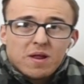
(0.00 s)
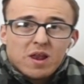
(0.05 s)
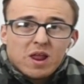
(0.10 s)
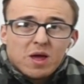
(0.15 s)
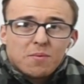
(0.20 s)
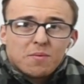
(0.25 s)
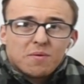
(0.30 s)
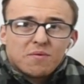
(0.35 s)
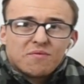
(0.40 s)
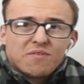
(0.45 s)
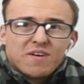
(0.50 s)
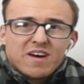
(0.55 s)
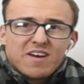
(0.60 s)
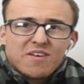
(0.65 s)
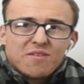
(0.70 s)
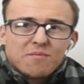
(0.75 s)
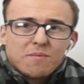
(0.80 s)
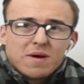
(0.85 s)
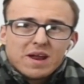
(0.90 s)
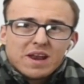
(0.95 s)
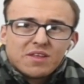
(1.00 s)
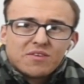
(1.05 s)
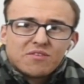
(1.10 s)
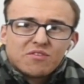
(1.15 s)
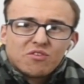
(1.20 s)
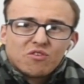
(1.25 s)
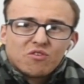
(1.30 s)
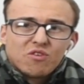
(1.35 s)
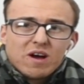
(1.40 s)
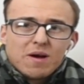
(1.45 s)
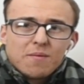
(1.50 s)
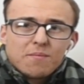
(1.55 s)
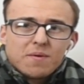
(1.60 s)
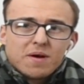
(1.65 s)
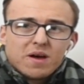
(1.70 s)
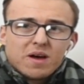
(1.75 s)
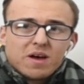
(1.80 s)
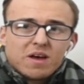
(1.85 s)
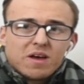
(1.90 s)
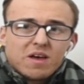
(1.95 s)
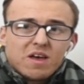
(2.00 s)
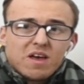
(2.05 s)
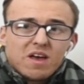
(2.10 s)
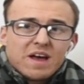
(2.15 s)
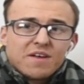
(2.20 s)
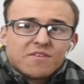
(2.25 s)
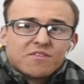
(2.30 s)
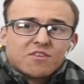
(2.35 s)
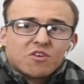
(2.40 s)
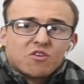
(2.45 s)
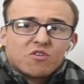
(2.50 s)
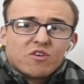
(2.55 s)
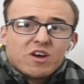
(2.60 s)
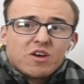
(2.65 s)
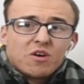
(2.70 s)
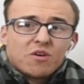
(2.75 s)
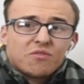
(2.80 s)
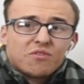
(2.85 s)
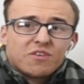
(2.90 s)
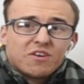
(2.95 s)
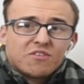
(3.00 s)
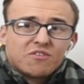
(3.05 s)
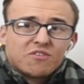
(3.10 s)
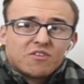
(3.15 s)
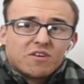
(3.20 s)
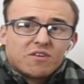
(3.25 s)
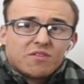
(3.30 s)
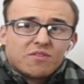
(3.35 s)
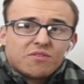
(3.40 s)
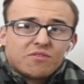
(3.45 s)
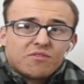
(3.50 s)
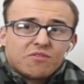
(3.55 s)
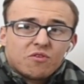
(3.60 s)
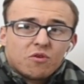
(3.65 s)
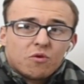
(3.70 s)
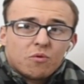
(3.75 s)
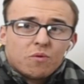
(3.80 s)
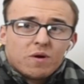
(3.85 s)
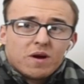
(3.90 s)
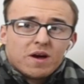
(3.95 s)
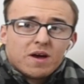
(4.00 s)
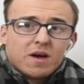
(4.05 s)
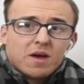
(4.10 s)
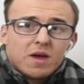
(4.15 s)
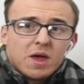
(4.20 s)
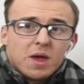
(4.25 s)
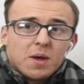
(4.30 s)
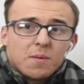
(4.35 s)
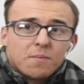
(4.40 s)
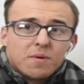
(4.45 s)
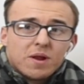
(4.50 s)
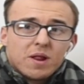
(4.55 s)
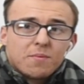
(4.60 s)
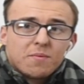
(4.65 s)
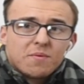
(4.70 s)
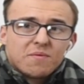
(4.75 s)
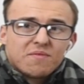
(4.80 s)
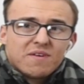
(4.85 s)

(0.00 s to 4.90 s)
Paloma Faith managed to grab her. That is a great audition to Paloma